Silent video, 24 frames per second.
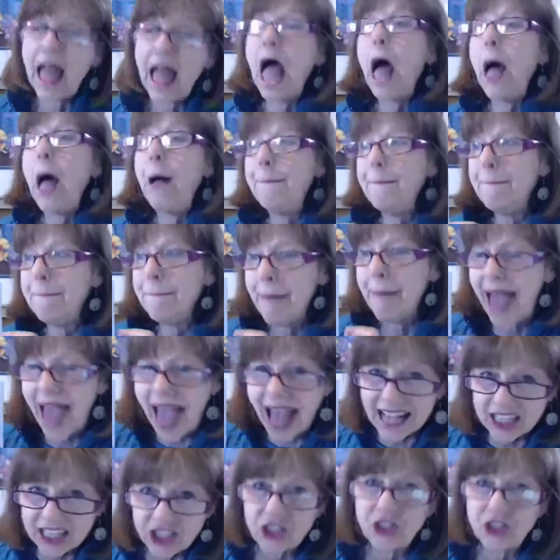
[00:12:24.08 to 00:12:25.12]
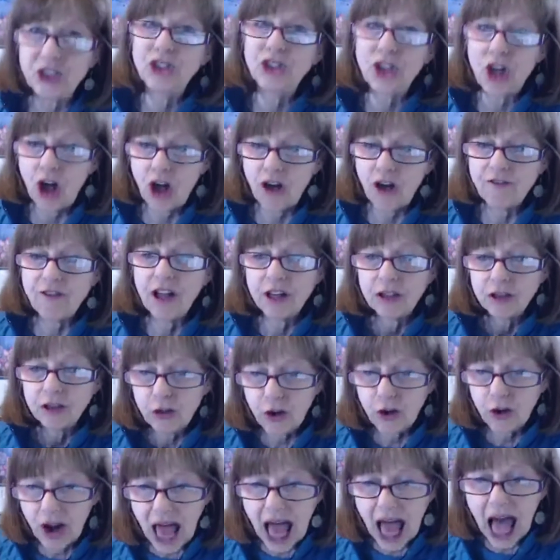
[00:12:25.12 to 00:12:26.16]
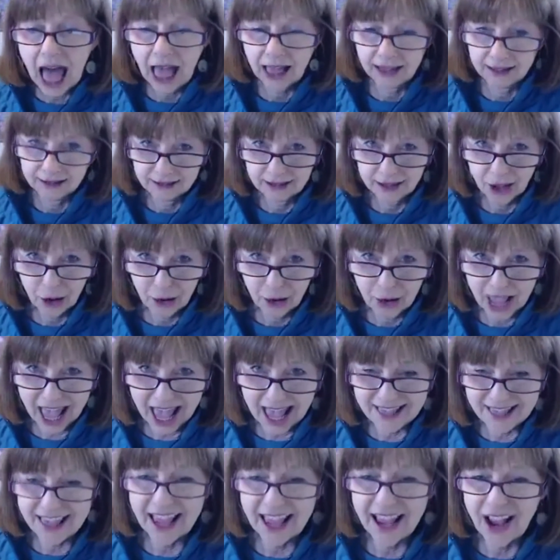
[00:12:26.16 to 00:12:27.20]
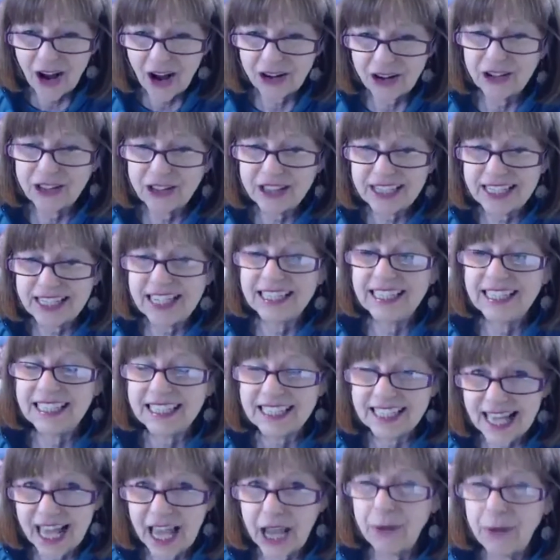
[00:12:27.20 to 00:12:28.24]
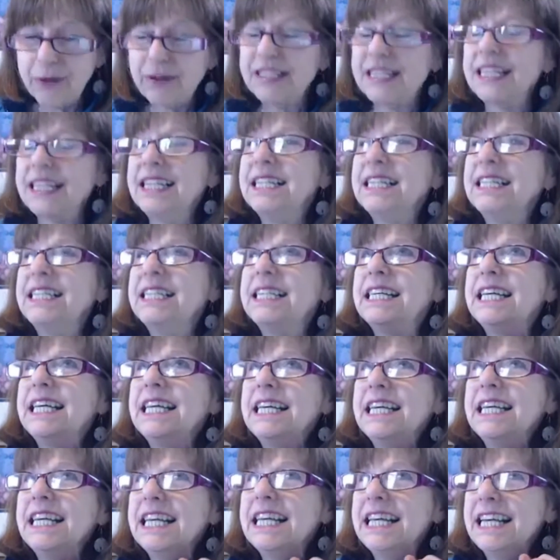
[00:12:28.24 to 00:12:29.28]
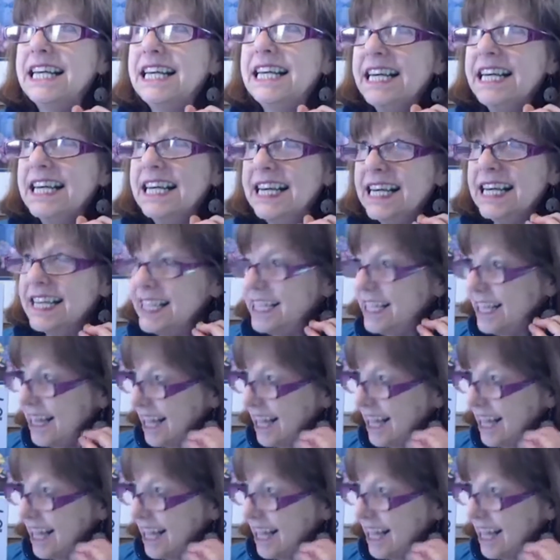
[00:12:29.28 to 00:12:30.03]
them masters of torah Okay, they understand this language in its in, in